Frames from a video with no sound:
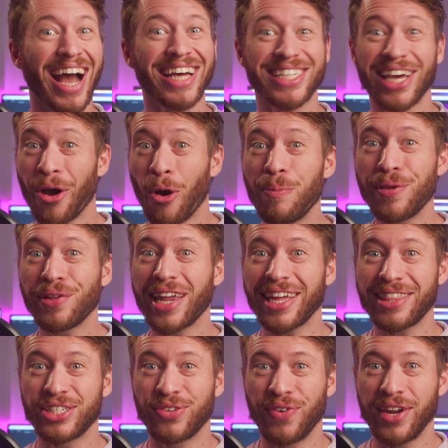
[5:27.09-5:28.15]
Guys, I hope you
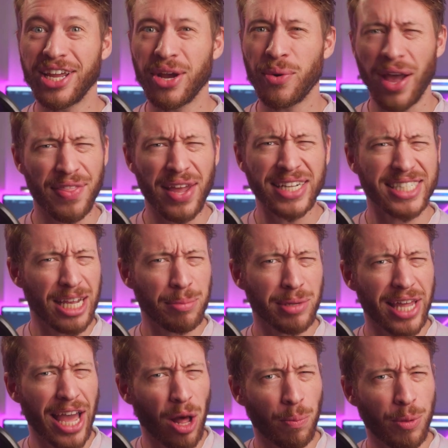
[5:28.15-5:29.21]
liked this video and that it's
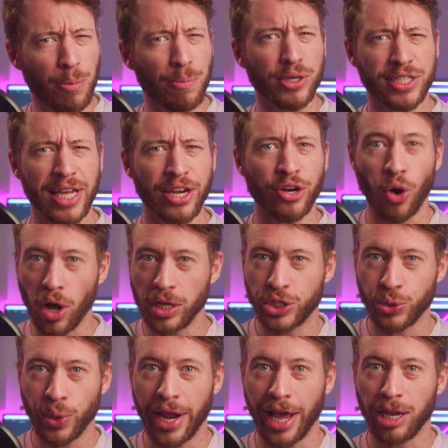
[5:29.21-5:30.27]
able to help you present your
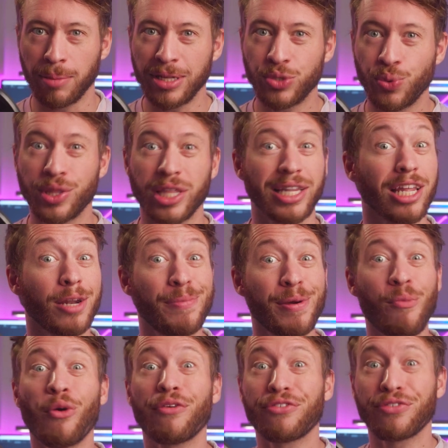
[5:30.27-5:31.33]
on-screen elements with a little
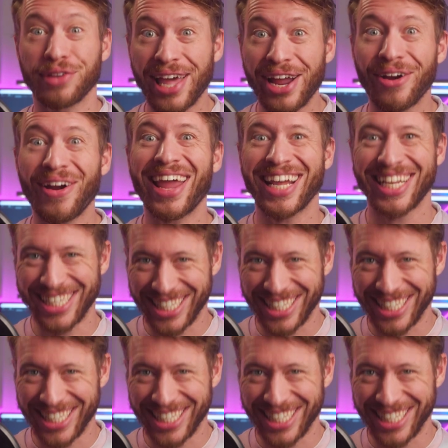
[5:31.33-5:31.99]
bit more flair and